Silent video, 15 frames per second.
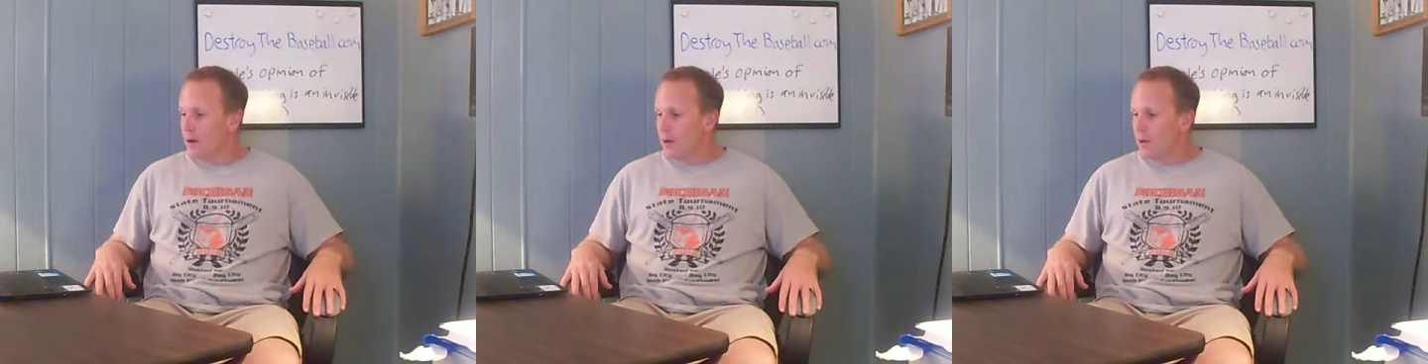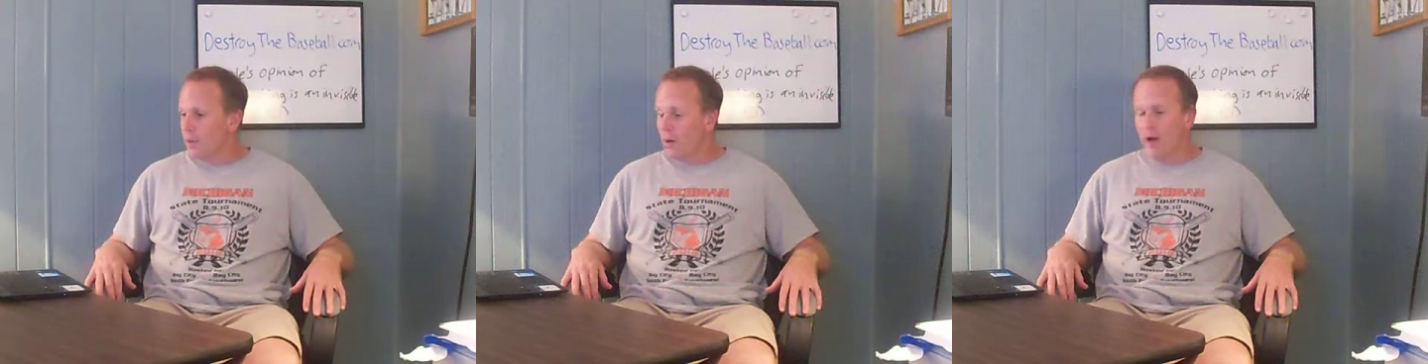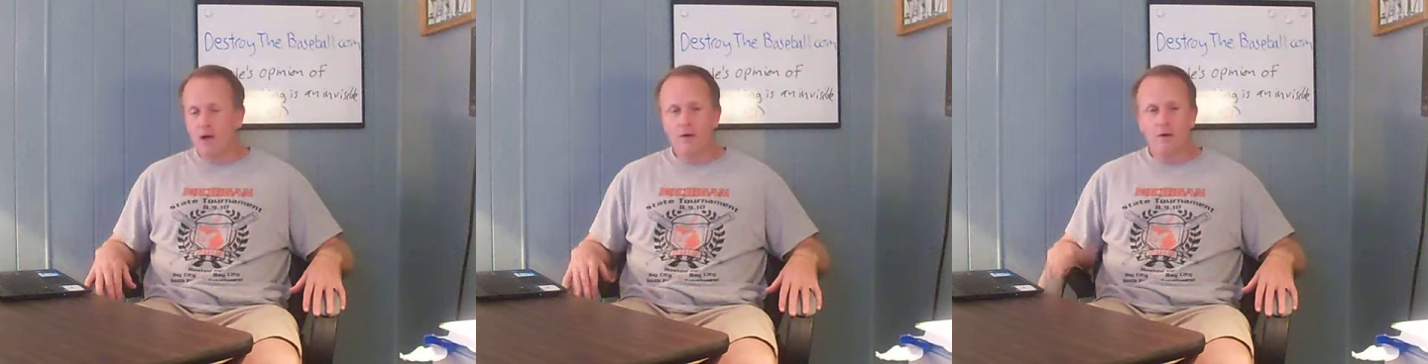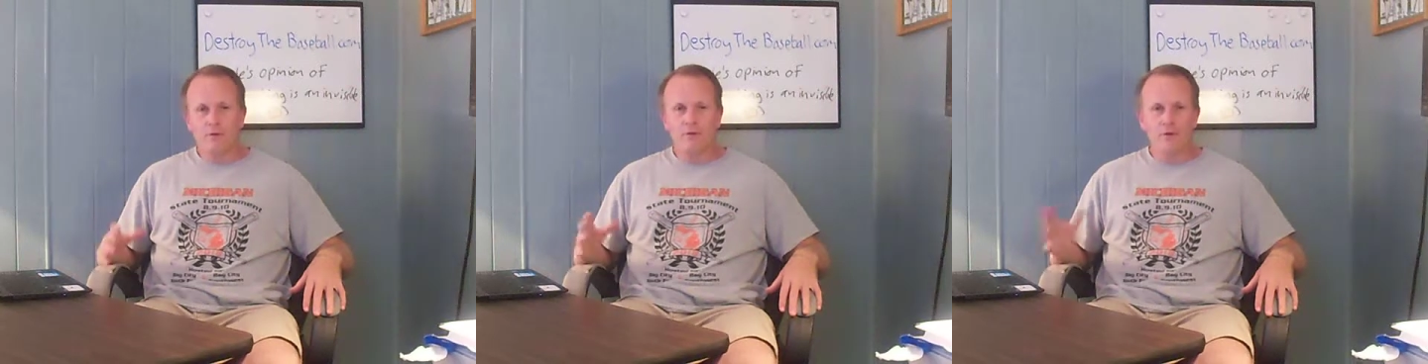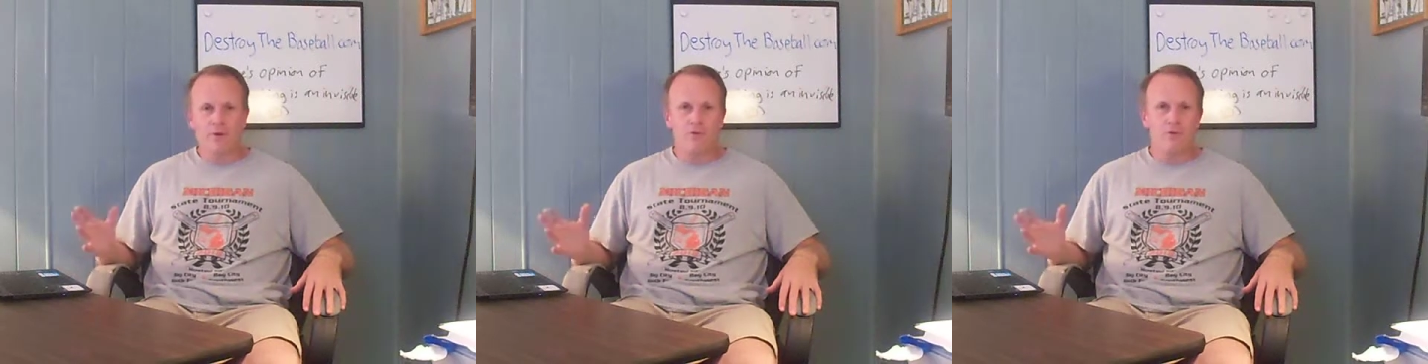Well,
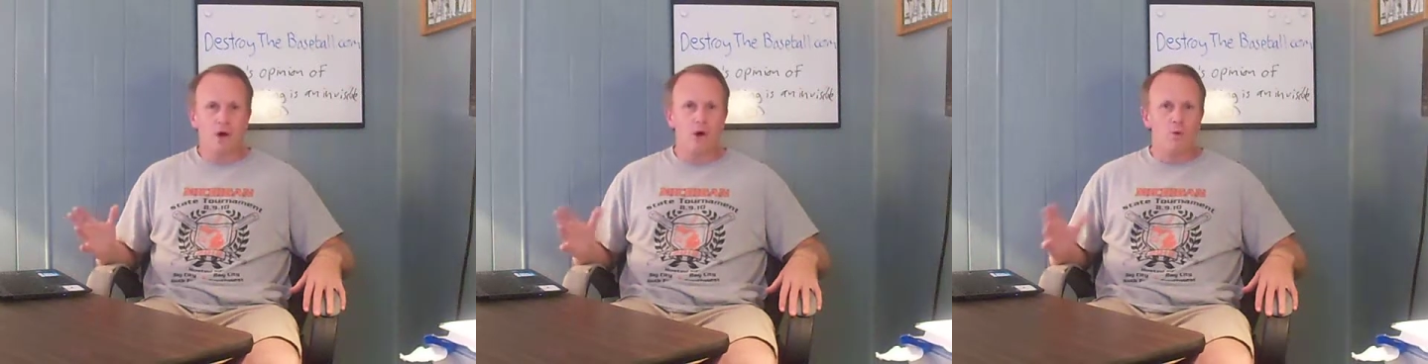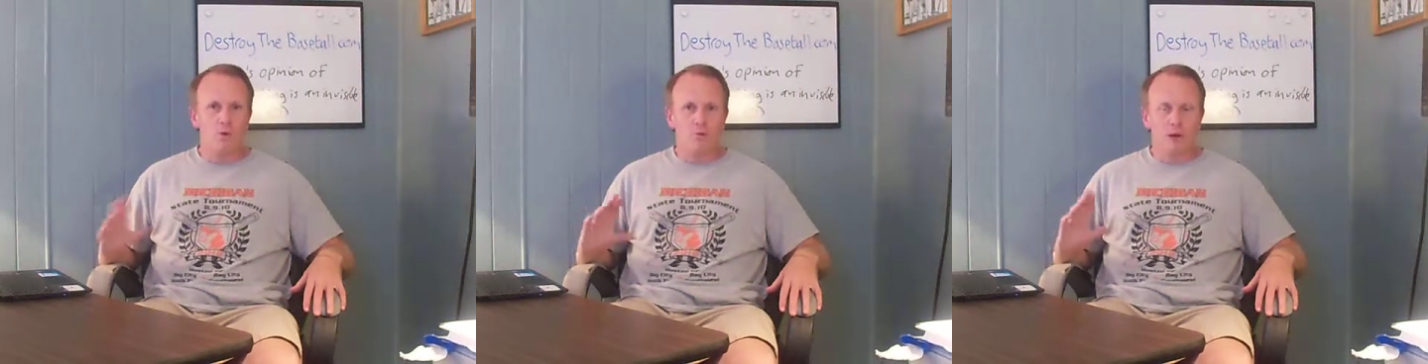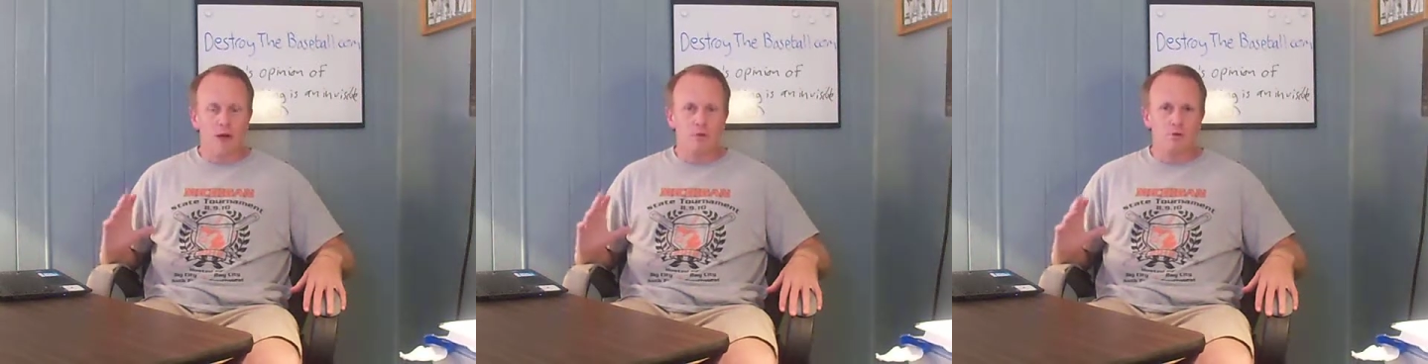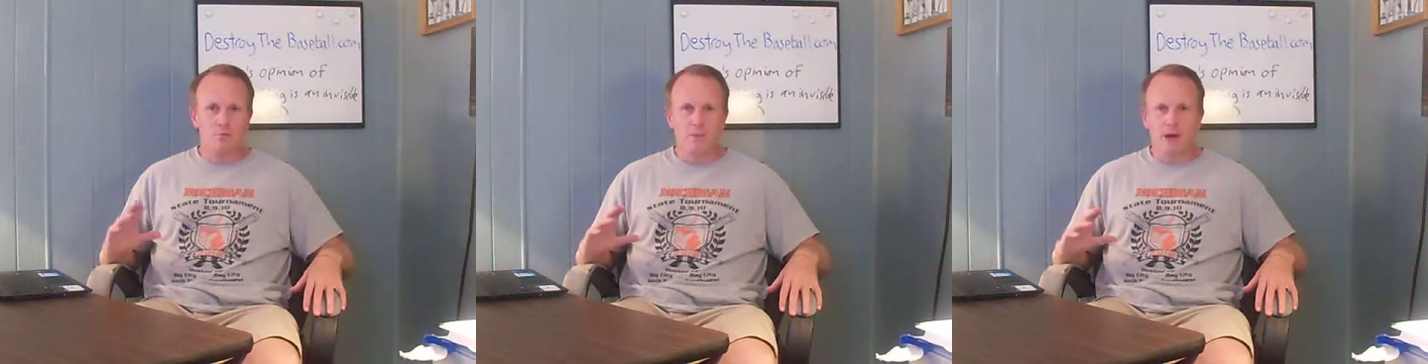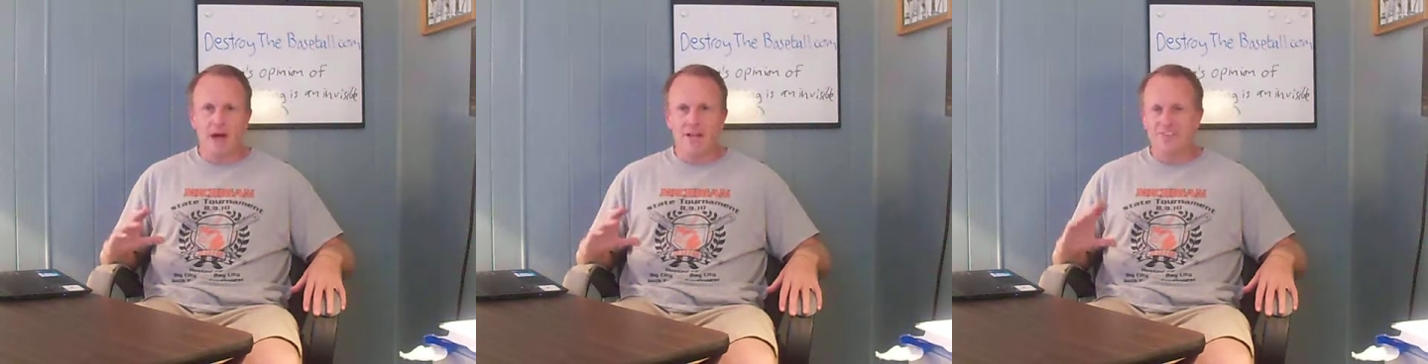first of all, with my
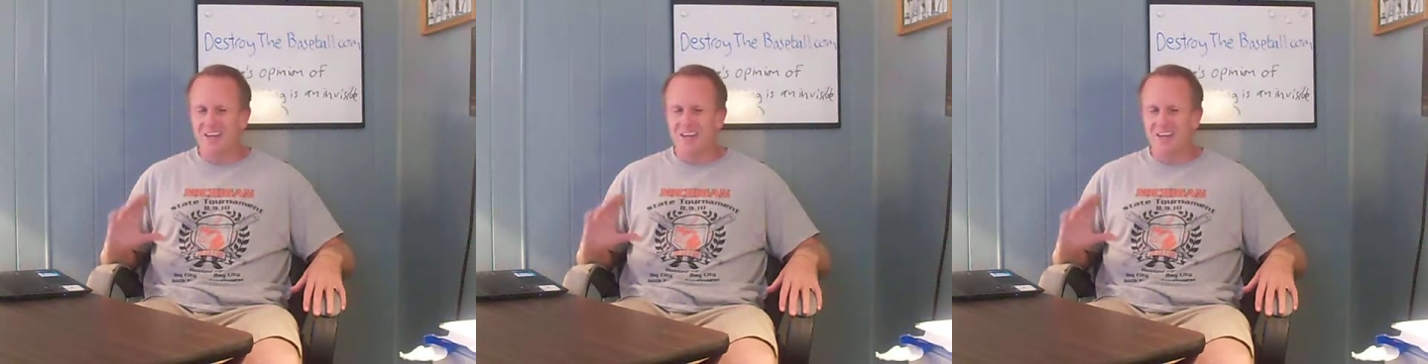response,